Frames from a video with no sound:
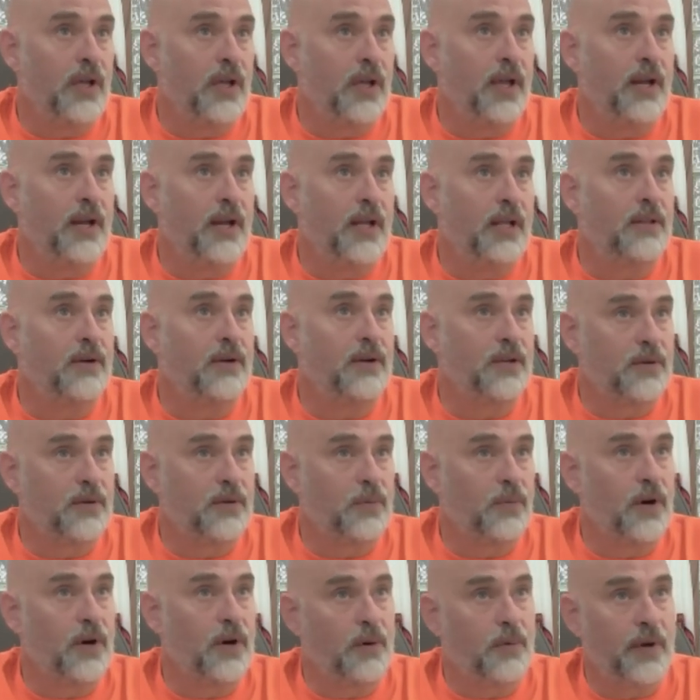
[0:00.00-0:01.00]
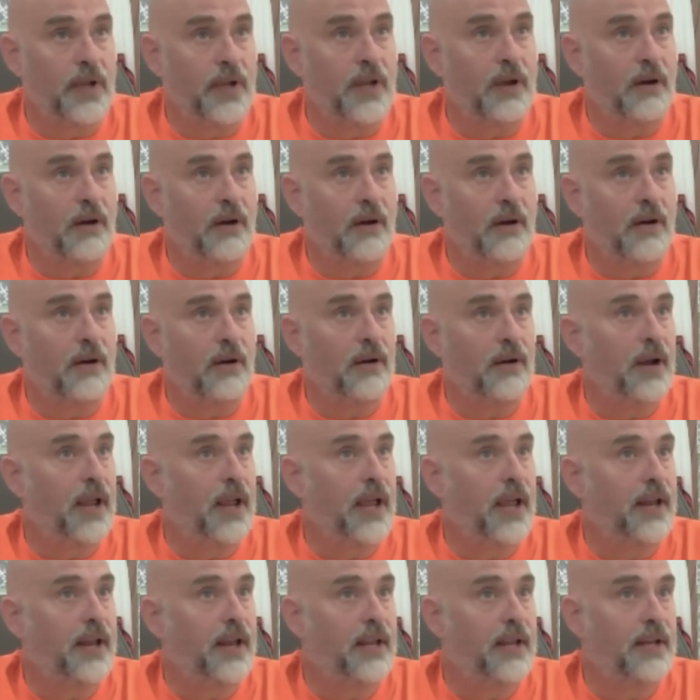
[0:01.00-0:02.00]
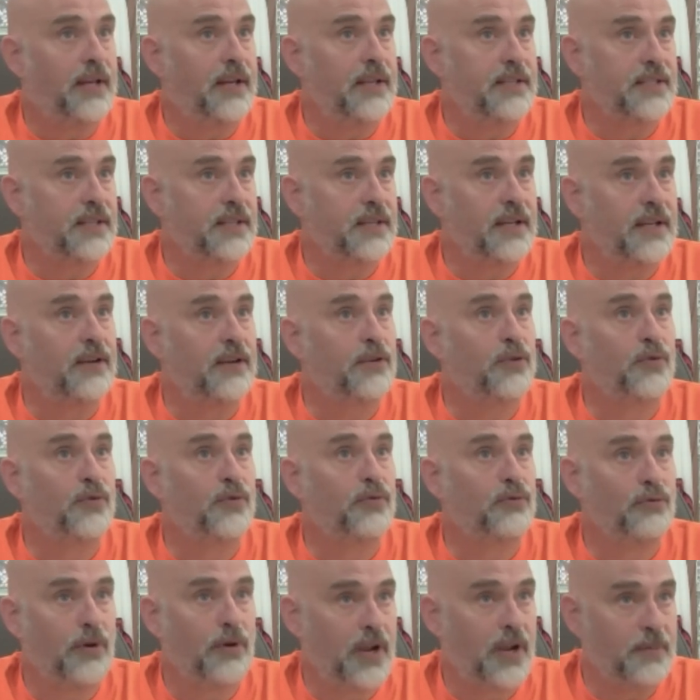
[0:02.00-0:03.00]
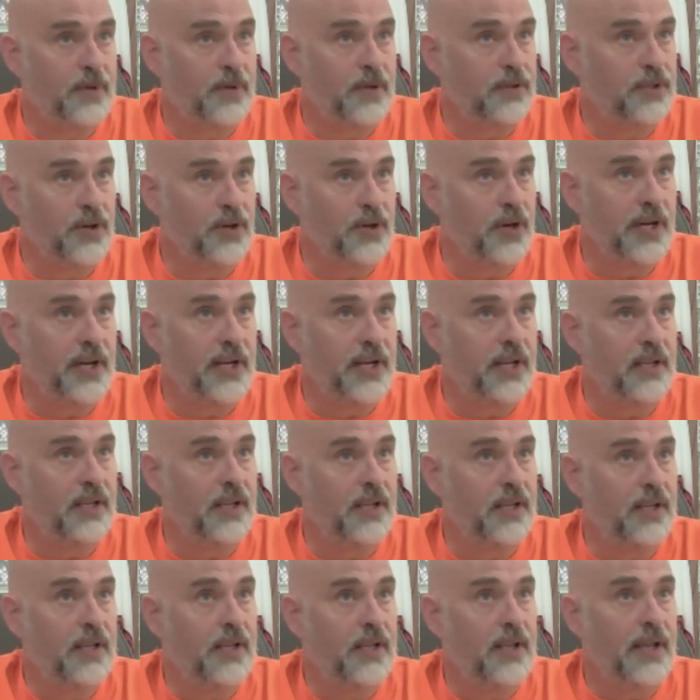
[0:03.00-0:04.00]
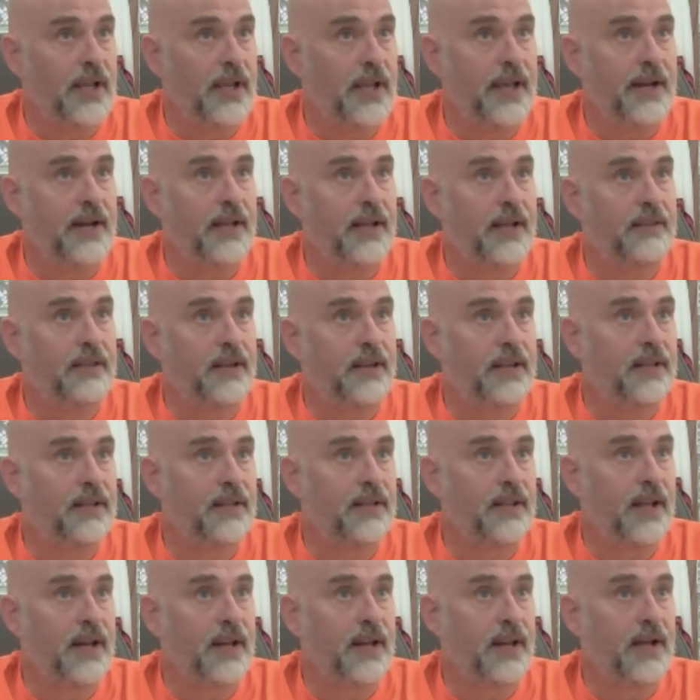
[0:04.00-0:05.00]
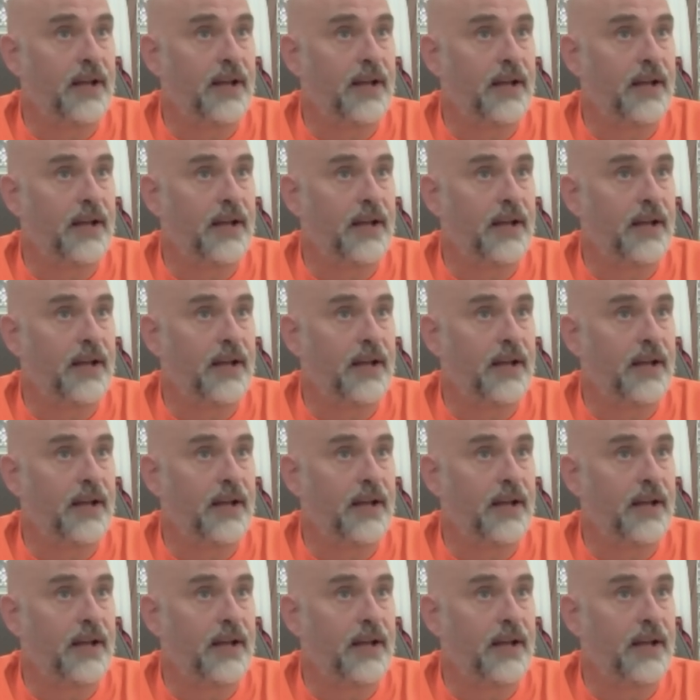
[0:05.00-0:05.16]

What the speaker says: and I look to where we are, and it is an incredible journey. And I think that,